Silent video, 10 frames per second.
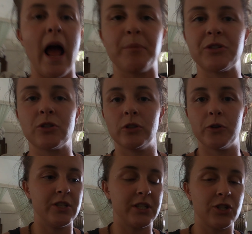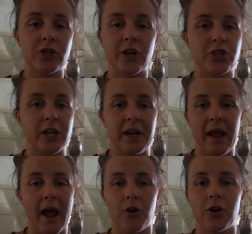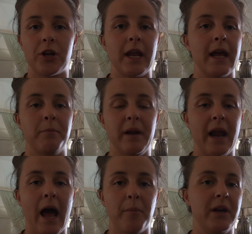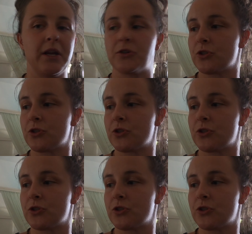Absolute destruction and anarchy had been happening.